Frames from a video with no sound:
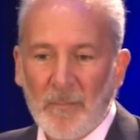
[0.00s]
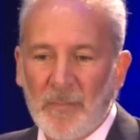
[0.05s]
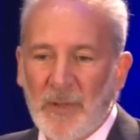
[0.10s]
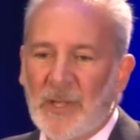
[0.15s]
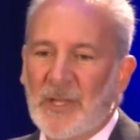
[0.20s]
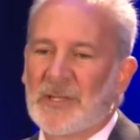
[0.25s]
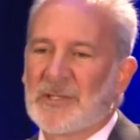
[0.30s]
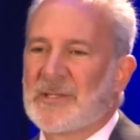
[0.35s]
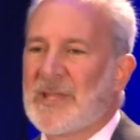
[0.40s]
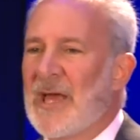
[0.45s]

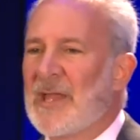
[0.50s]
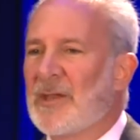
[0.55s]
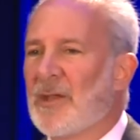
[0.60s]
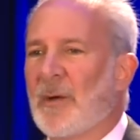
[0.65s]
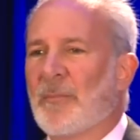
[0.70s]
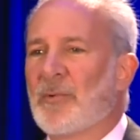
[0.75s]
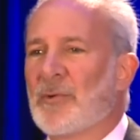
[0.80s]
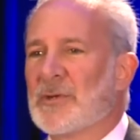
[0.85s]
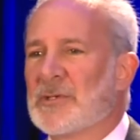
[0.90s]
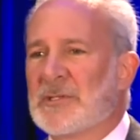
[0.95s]
Because that
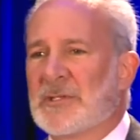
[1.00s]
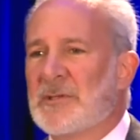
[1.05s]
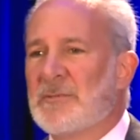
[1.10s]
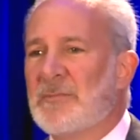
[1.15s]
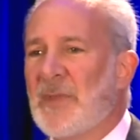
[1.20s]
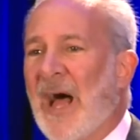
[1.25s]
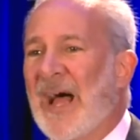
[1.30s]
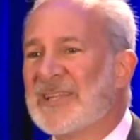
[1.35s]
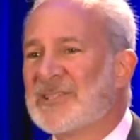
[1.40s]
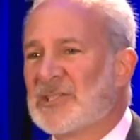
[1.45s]
number is
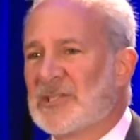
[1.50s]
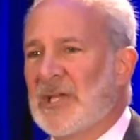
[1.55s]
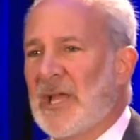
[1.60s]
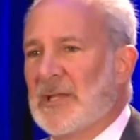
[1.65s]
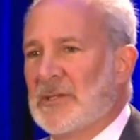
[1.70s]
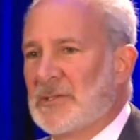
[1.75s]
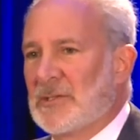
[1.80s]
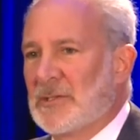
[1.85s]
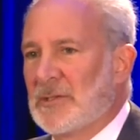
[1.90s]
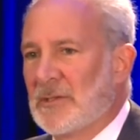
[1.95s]

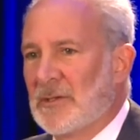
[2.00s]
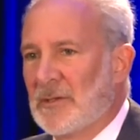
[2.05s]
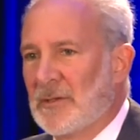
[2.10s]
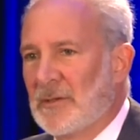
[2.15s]
nonsense.